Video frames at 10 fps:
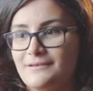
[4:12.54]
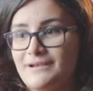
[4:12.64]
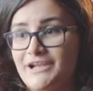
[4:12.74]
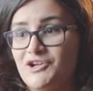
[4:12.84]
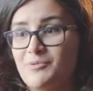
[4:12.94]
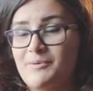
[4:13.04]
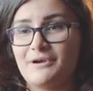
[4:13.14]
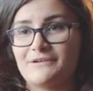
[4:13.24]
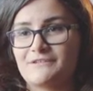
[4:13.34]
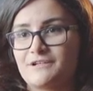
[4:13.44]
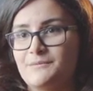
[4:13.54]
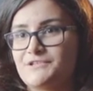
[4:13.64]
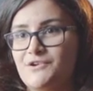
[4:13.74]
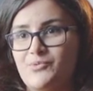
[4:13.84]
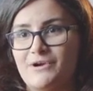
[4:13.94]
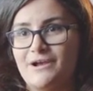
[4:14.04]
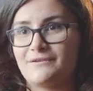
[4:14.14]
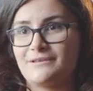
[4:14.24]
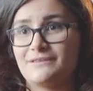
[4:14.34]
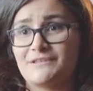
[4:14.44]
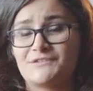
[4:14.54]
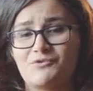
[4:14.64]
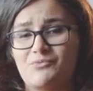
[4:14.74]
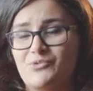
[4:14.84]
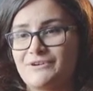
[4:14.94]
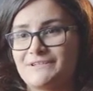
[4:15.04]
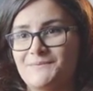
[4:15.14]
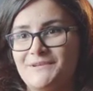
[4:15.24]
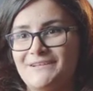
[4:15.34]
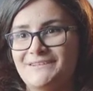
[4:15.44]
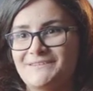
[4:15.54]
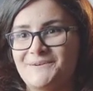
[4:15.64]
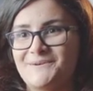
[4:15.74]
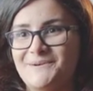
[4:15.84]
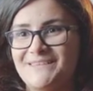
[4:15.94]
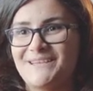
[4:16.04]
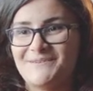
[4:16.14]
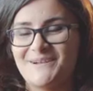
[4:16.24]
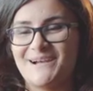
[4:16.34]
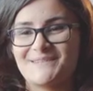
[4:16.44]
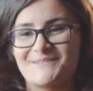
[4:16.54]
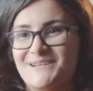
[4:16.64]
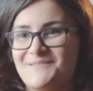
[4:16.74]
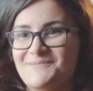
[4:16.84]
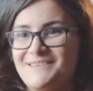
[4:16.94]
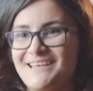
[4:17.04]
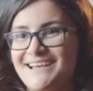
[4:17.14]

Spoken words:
I know my parents are going to be so proud, and that's so important to me. So thank you guys for giving me